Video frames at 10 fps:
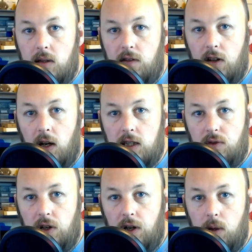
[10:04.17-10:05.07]
if you like this
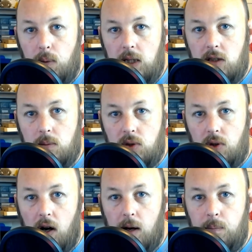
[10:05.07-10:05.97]
video please
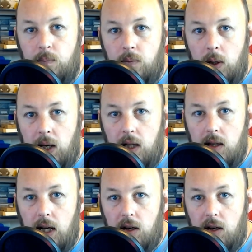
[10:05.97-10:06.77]
subscribe hit that